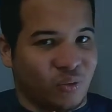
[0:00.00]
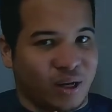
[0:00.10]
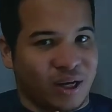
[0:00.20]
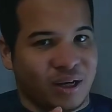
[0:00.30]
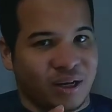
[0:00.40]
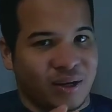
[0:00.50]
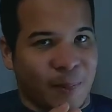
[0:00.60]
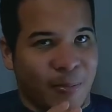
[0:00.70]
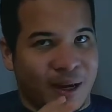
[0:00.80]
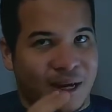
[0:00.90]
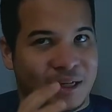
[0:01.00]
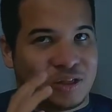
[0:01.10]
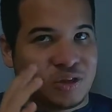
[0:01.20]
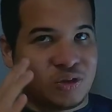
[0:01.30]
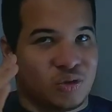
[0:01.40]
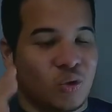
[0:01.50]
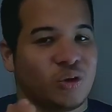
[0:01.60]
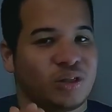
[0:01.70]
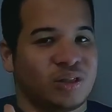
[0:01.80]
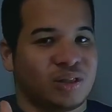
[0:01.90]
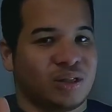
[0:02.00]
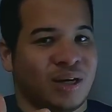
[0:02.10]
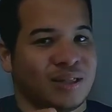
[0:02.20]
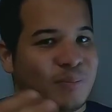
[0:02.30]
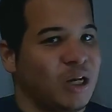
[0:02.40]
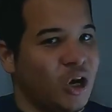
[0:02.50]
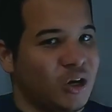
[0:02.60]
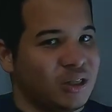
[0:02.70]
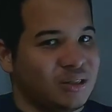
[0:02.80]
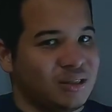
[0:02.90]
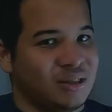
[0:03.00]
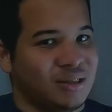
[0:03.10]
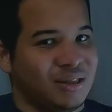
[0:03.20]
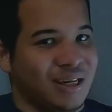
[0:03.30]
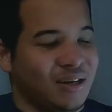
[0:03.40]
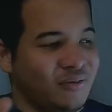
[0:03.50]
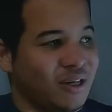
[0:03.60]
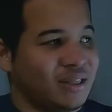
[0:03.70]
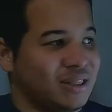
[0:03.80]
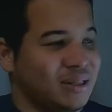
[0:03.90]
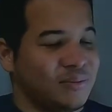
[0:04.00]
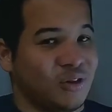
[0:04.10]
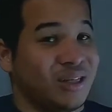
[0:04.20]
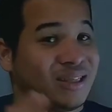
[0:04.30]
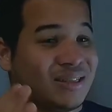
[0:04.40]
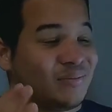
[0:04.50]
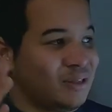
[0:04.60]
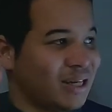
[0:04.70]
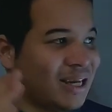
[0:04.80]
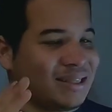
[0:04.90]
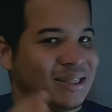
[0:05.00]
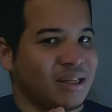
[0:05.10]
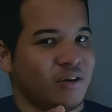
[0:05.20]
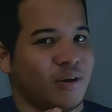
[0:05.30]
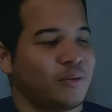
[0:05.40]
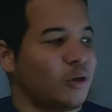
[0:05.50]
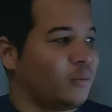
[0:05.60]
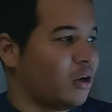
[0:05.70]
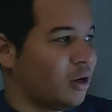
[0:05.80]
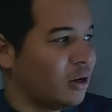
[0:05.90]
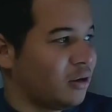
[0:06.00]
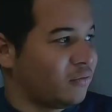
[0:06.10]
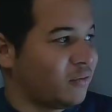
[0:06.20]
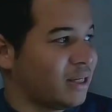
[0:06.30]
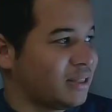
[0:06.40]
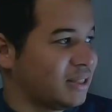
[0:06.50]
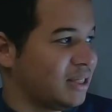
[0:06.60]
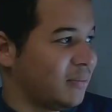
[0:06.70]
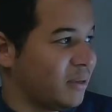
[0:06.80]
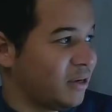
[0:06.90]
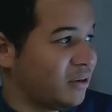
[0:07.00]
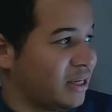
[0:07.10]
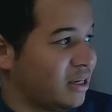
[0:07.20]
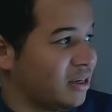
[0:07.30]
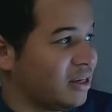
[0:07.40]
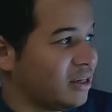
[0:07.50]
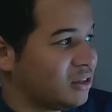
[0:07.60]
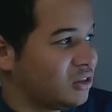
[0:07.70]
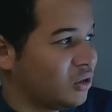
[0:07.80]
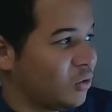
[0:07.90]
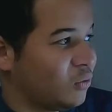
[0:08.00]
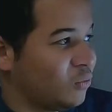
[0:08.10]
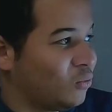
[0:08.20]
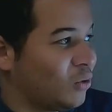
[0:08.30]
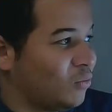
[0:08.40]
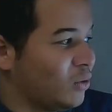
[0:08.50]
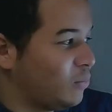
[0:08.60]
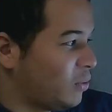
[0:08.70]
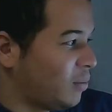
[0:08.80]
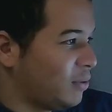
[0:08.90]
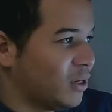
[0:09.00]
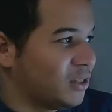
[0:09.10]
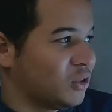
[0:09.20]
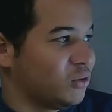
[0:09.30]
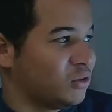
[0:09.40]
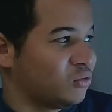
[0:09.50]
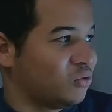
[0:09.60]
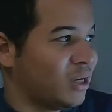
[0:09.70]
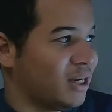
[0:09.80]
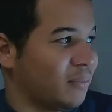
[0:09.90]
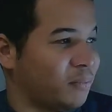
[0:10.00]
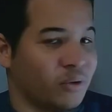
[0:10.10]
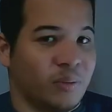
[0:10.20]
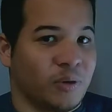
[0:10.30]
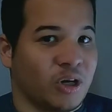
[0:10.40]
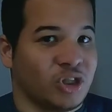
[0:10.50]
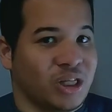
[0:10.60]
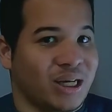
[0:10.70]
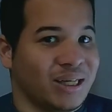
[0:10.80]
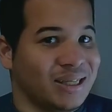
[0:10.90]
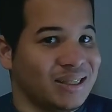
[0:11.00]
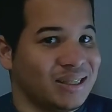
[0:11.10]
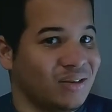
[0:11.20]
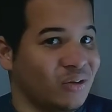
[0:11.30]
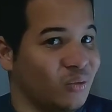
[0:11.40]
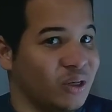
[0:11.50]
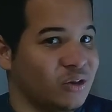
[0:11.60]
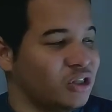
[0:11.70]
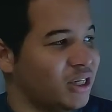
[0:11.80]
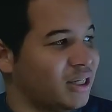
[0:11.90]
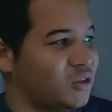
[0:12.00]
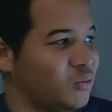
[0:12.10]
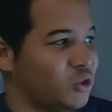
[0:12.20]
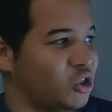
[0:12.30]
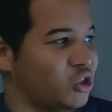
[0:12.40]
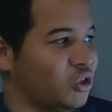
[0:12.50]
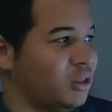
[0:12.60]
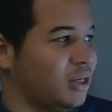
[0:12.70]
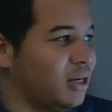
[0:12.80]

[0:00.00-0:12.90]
where its source has been lost in the file system. So this is classic corrupt file system error here. So what we probably want to do is run a program called check disk, Windows check disk, which should